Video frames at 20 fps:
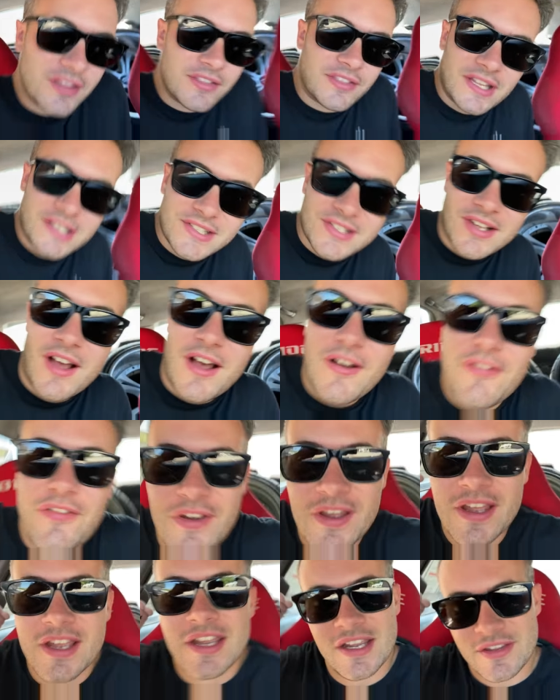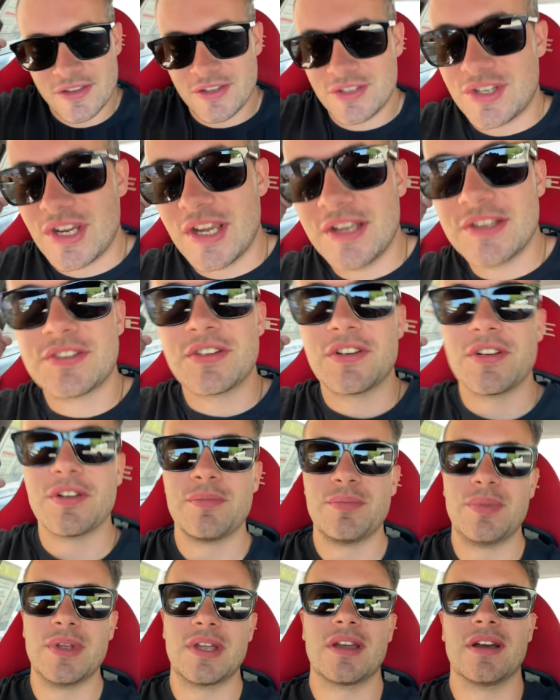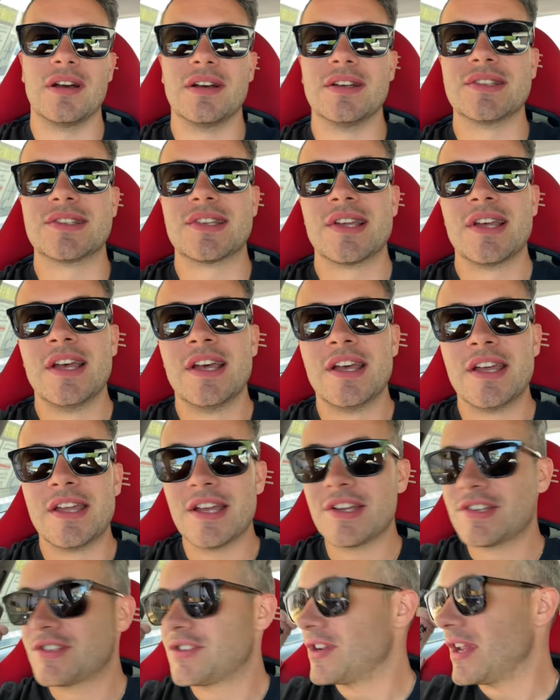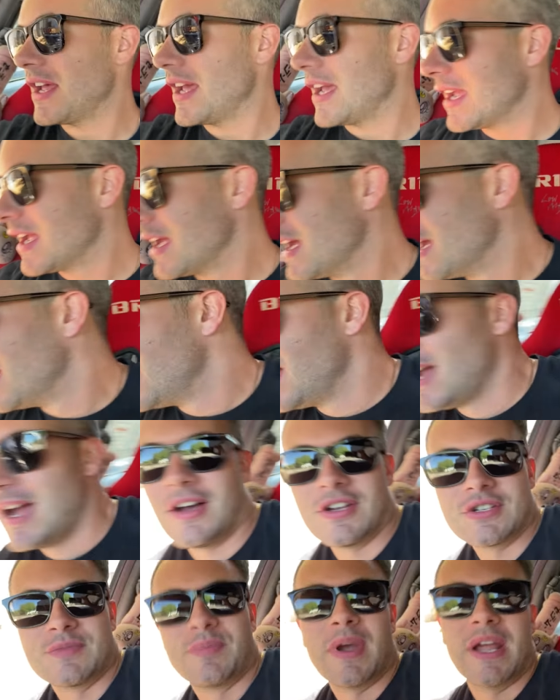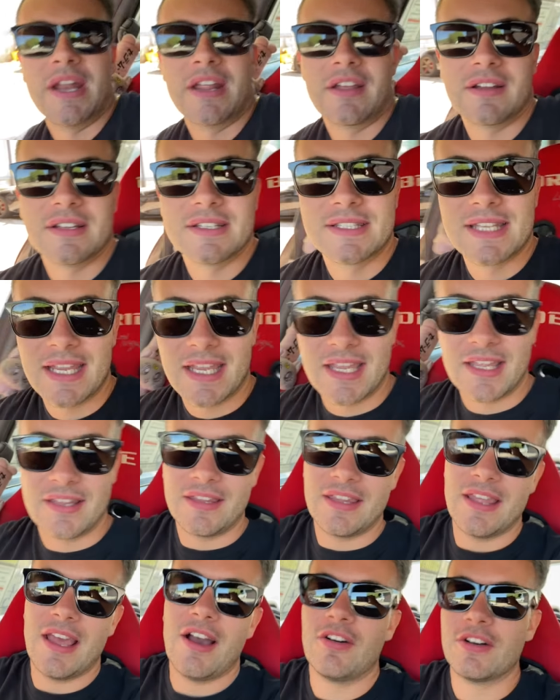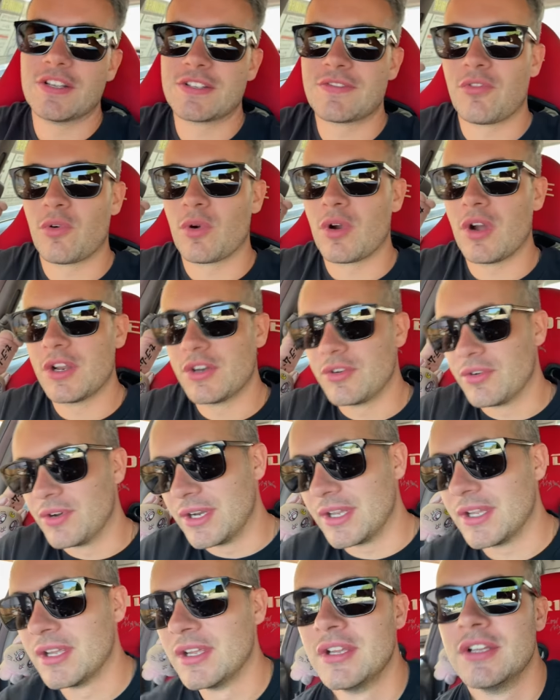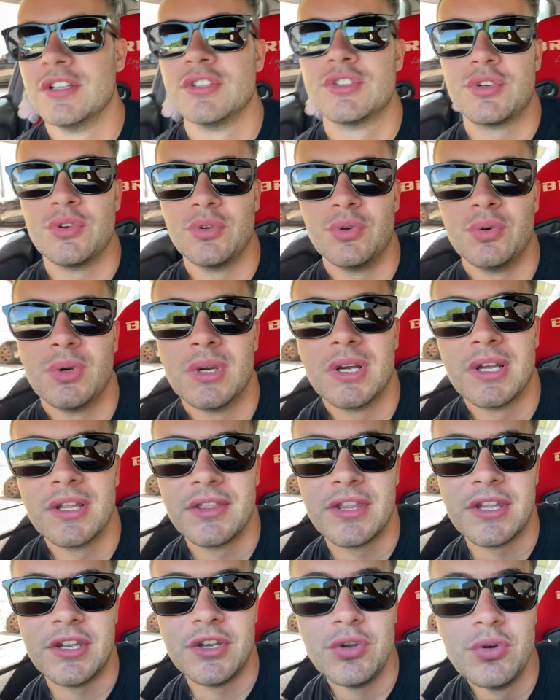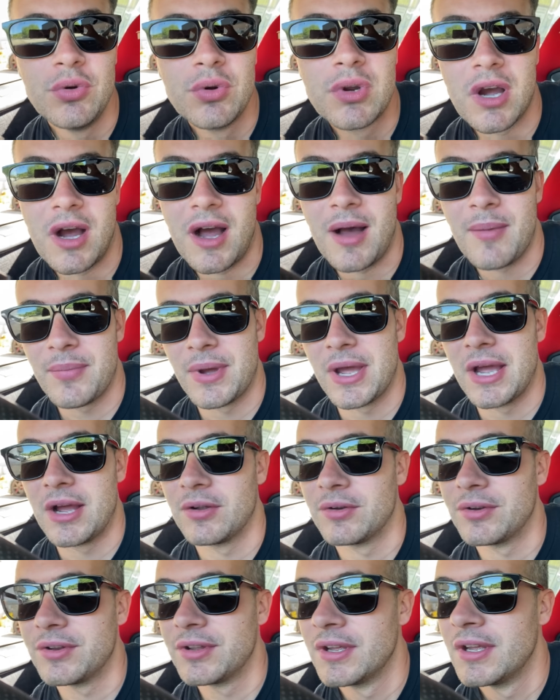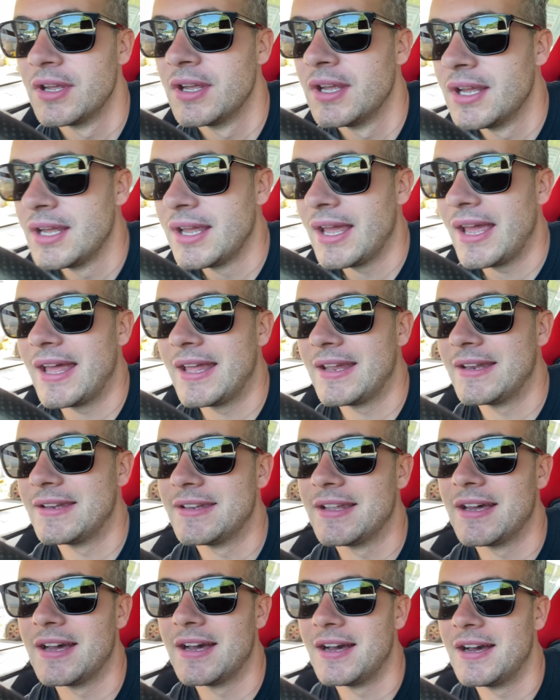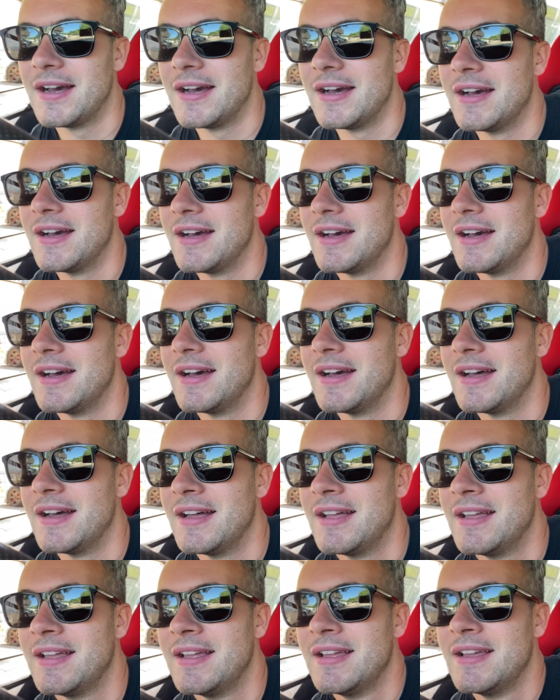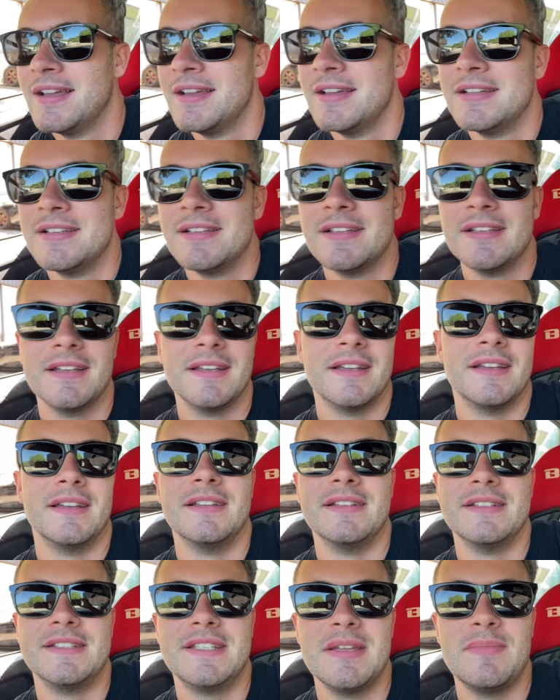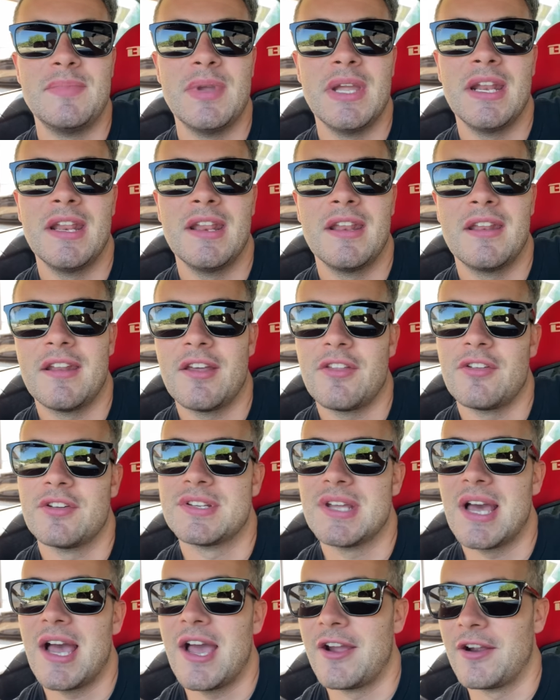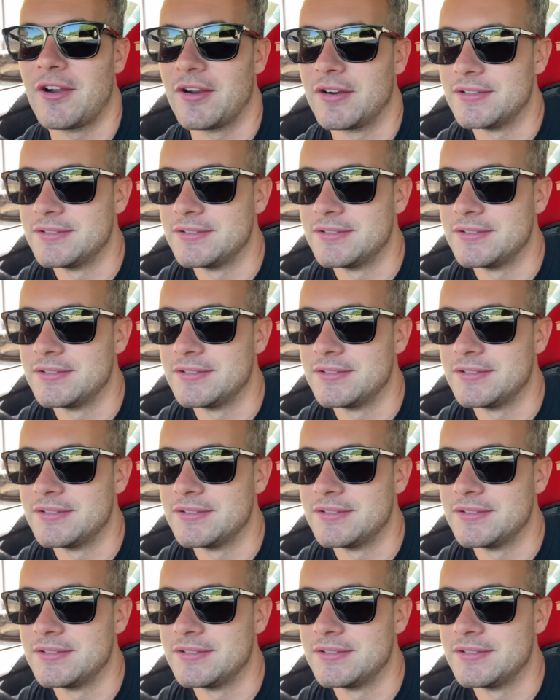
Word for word: things off in the chaser because yesterday I was planning on taking the LS400 to the new compound and uh, debeaded another tire